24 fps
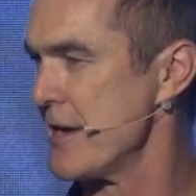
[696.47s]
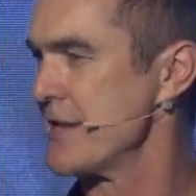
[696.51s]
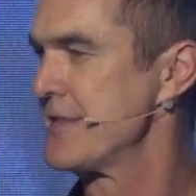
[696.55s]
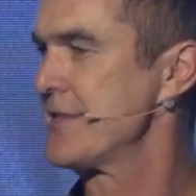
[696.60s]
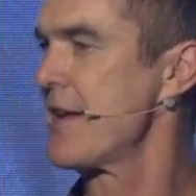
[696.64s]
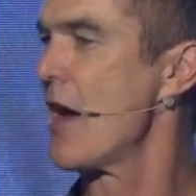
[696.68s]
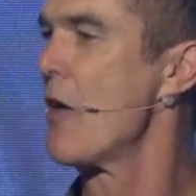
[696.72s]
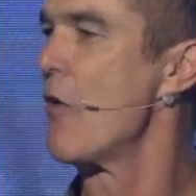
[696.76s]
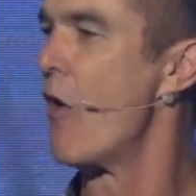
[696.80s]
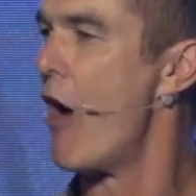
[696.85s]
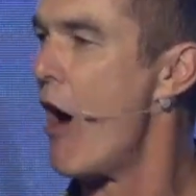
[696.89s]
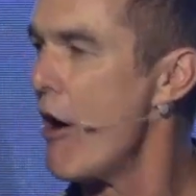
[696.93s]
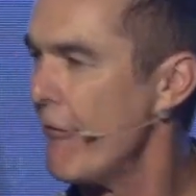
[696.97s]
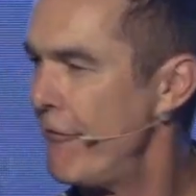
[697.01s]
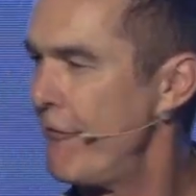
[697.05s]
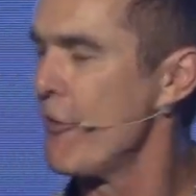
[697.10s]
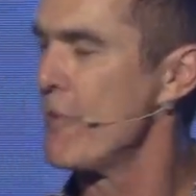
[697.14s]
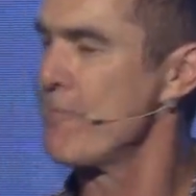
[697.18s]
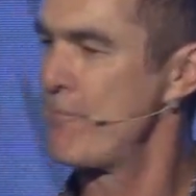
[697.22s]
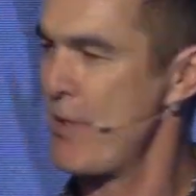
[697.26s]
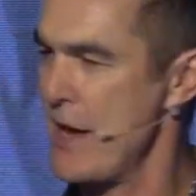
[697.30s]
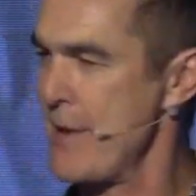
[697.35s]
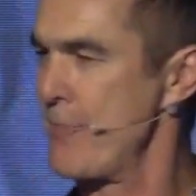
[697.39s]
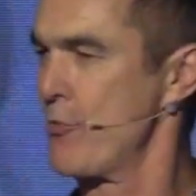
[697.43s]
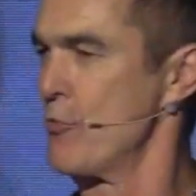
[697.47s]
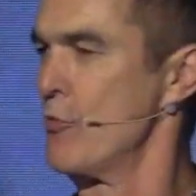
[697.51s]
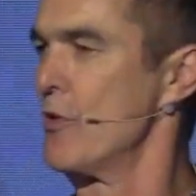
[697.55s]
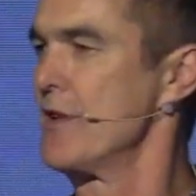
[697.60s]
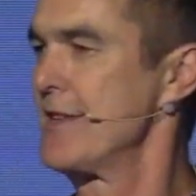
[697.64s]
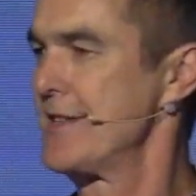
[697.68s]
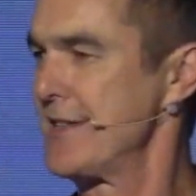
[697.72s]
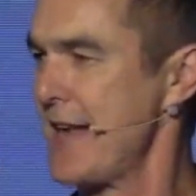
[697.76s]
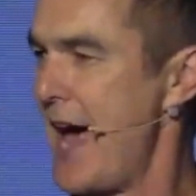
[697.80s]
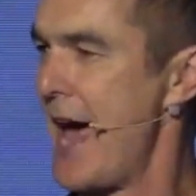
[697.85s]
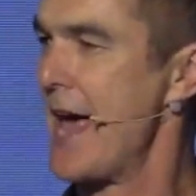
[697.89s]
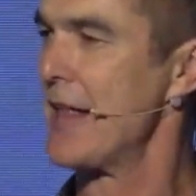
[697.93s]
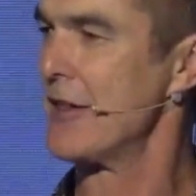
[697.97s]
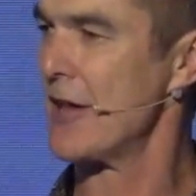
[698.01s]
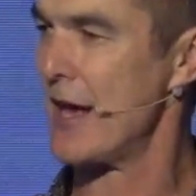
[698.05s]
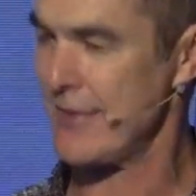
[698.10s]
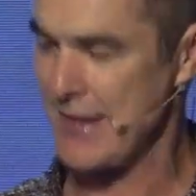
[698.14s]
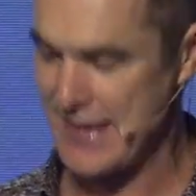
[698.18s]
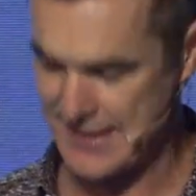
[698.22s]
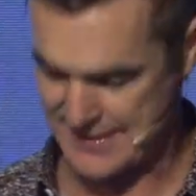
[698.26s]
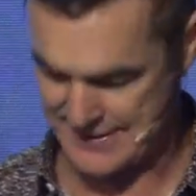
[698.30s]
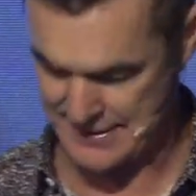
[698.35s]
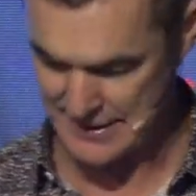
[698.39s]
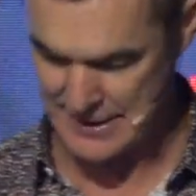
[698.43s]
So often people would say it like
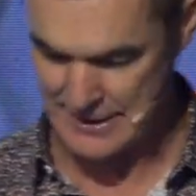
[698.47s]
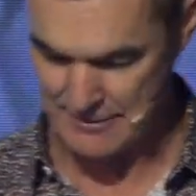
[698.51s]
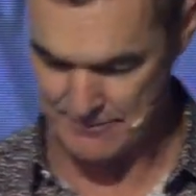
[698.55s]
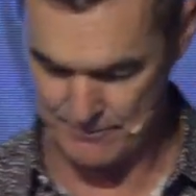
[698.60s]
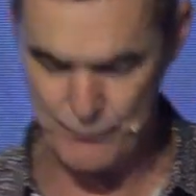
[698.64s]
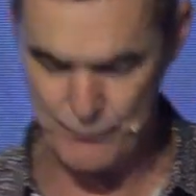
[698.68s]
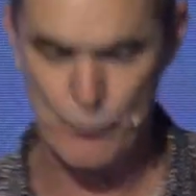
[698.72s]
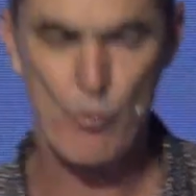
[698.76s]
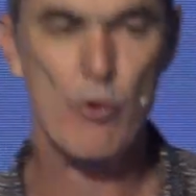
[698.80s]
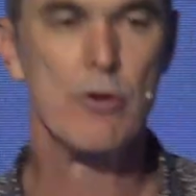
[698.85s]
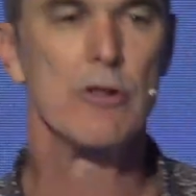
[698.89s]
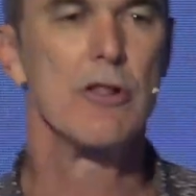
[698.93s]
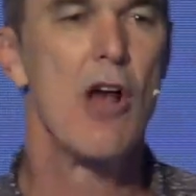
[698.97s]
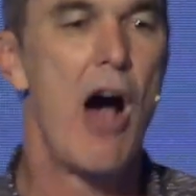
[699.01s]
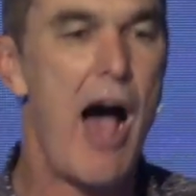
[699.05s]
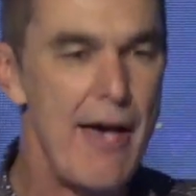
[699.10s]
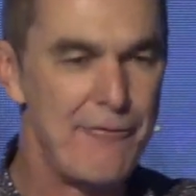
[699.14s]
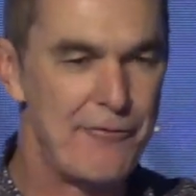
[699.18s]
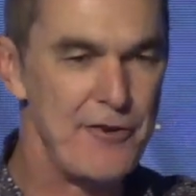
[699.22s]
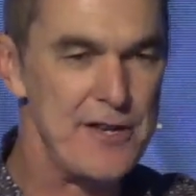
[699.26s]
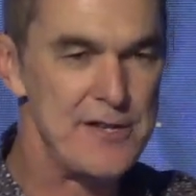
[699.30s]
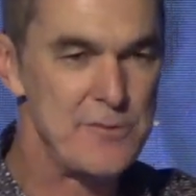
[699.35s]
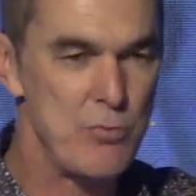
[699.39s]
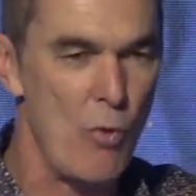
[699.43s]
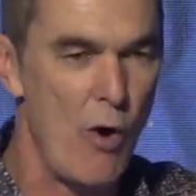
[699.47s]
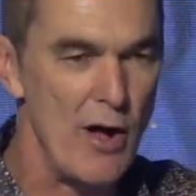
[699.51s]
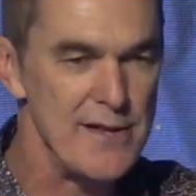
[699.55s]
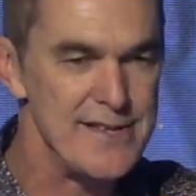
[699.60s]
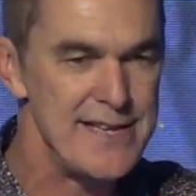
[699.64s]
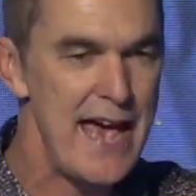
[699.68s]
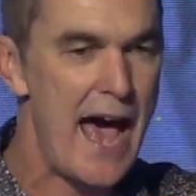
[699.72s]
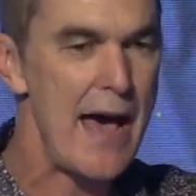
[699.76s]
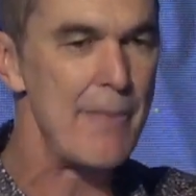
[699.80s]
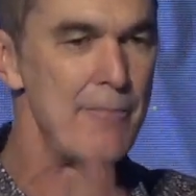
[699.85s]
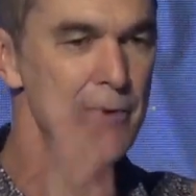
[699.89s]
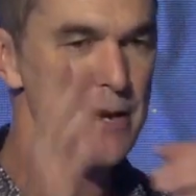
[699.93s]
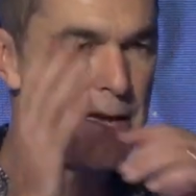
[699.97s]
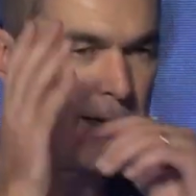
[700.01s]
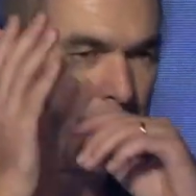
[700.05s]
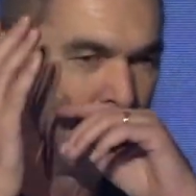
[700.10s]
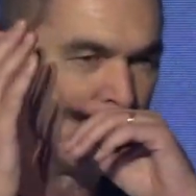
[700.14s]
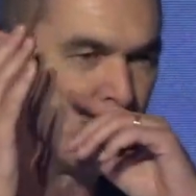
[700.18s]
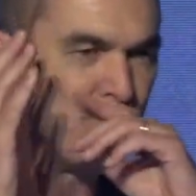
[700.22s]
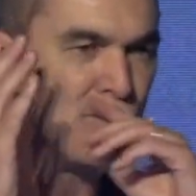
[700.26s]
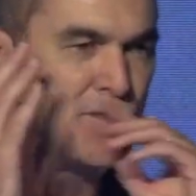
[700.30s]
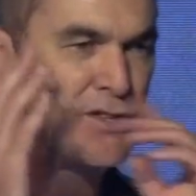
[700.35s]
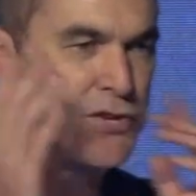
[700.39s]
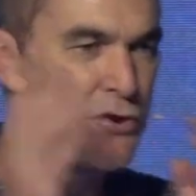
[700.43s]
this Well, life is what's happening
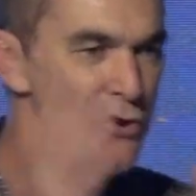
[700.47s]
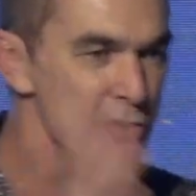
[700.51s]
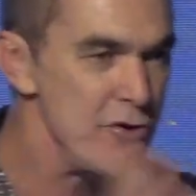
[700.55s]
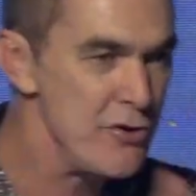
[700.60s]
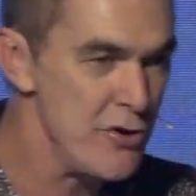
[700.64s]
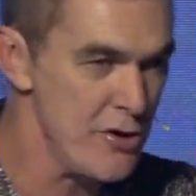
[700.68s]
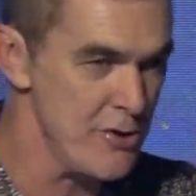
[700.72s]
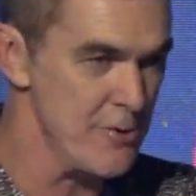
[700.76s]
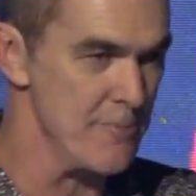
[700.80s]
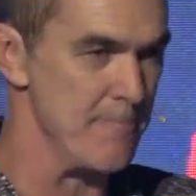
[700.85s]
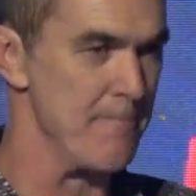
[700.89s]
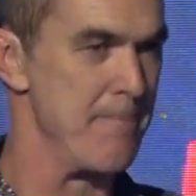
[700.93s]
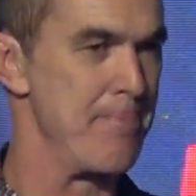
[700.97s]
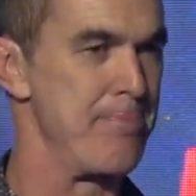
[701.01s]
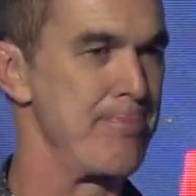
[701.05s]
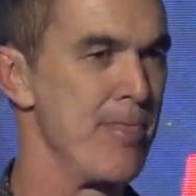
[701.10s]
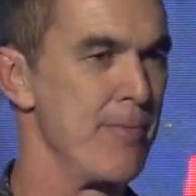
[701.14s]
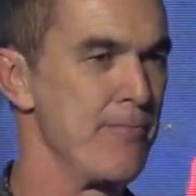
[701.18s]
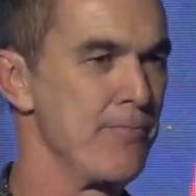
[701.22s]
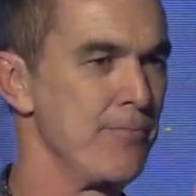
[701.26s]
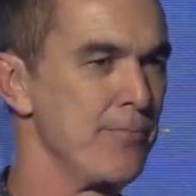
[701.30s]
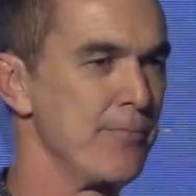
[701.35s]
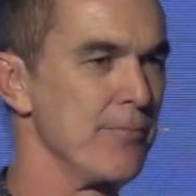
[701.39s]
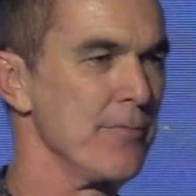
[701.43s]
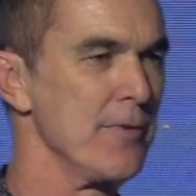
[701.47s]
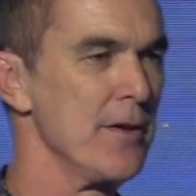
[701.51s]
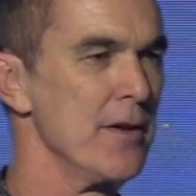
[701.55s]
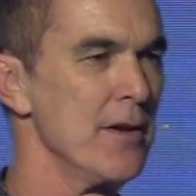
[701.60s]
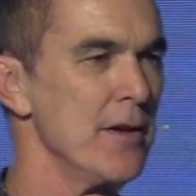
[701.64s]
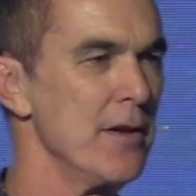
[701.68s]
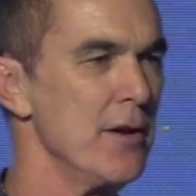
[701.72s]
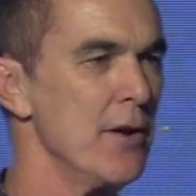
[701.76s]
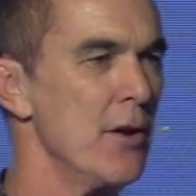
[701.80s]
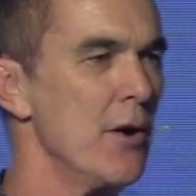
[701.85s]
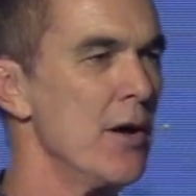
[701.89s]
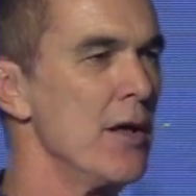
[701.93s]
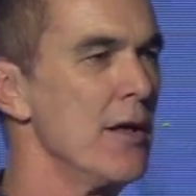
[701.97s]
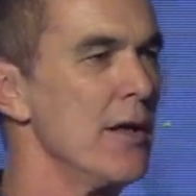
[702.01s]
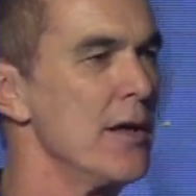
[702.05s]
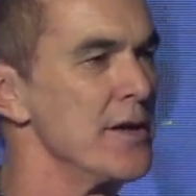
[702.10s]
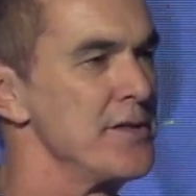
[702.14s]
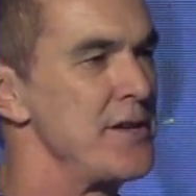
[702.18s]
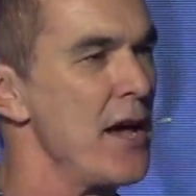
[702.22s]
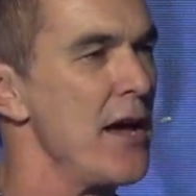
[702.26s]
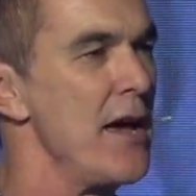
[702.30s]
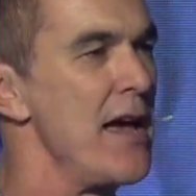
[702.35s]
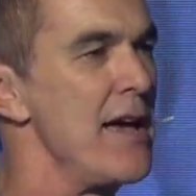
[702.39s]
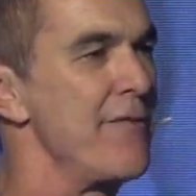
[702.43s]
to you.
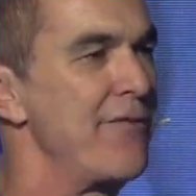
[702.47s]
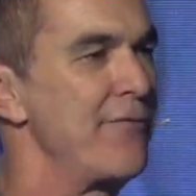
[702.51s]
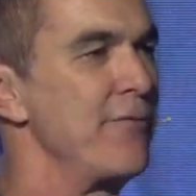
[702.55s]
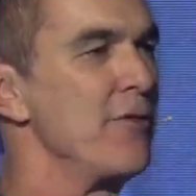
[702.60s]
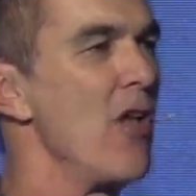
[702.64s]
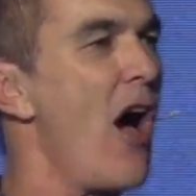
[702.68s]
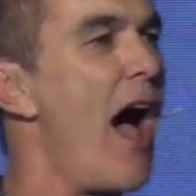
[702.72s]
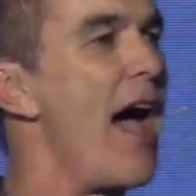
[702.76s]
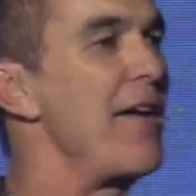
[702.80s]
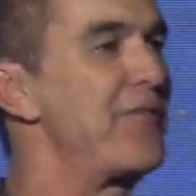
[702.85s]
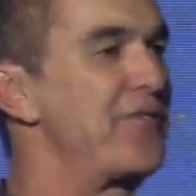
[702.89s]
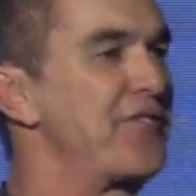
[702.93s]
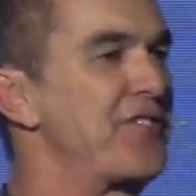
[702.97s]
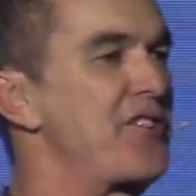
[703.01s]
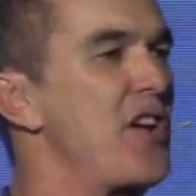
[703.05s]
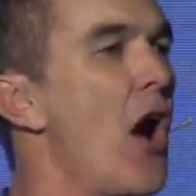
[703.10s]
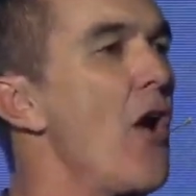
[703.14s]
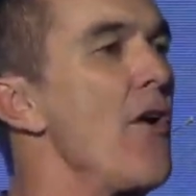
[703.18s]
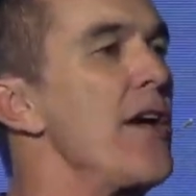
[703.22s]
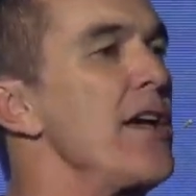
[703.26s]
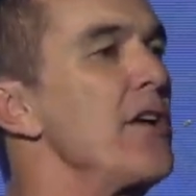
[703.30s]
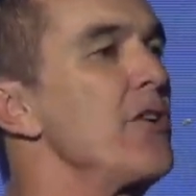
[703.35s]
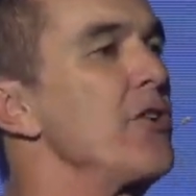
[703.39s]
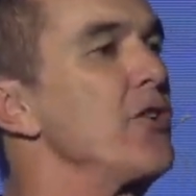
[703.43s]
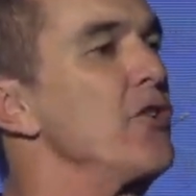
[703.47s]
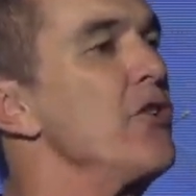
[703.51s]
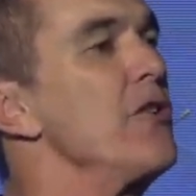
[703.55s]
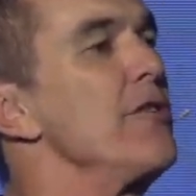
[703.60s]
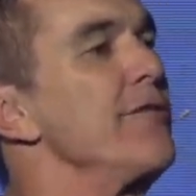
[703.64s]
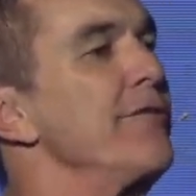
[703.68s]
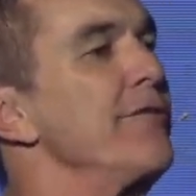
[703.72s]
So if life's going good